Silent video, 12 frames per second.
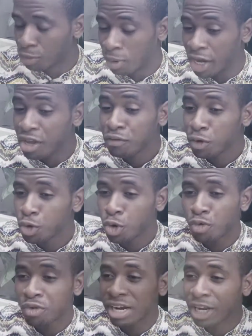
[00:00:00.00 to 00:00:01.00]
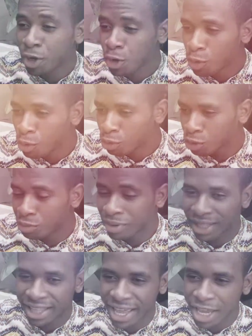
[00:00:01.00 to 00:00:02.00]
But if you don't really know, you
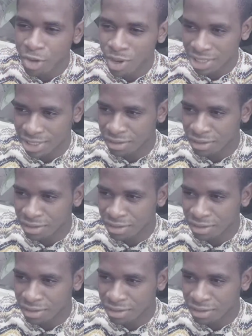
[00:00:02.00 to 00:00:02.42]
may think you are